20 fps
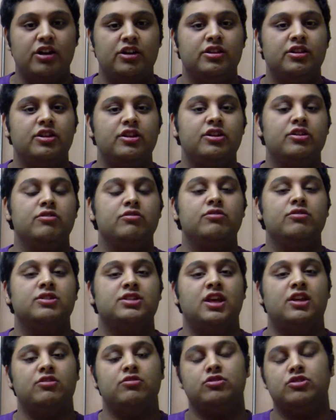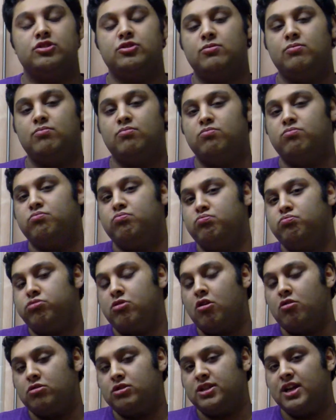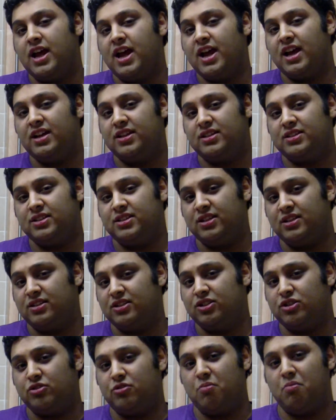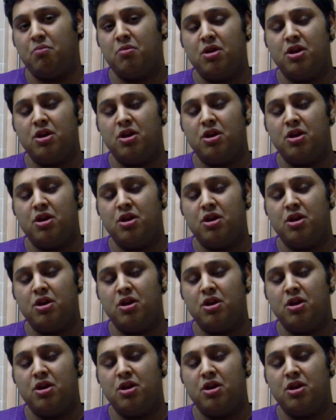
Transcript: in the news that there was some protests and some